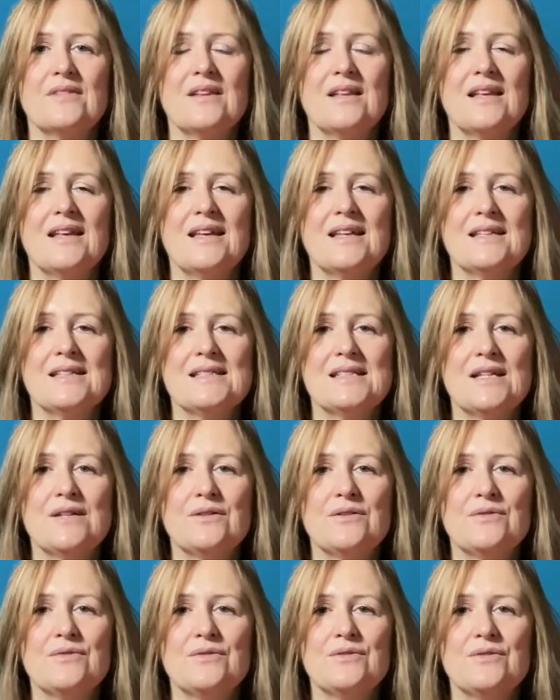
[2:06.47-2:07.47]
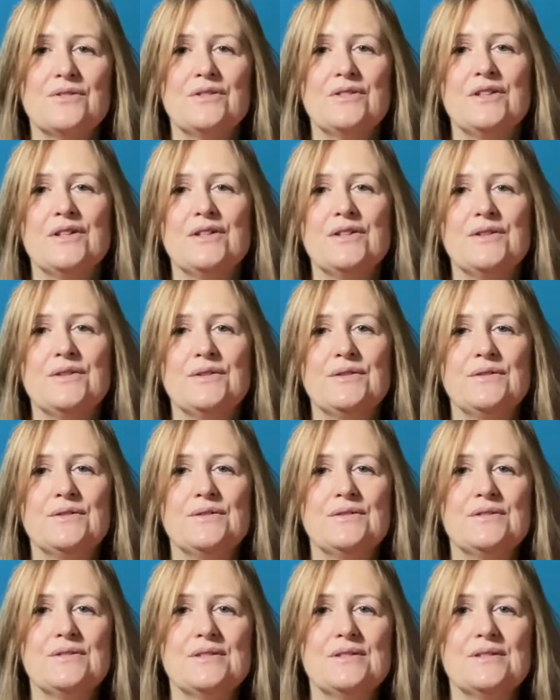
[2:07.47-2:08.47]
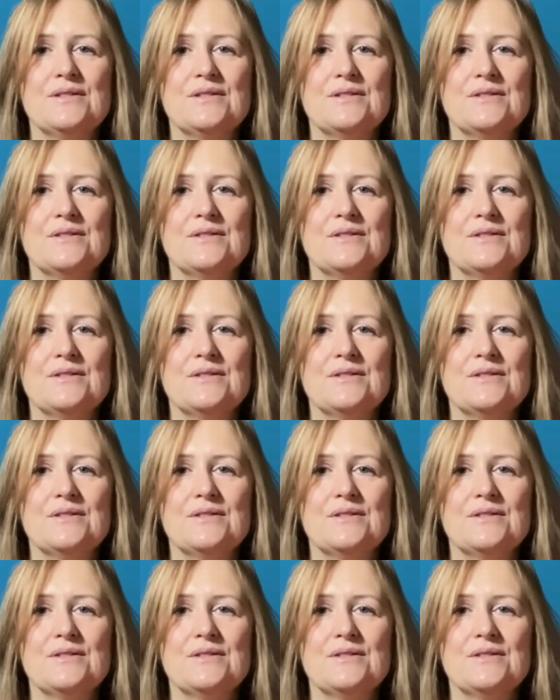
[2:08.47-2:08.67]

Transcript: exhale through the nose.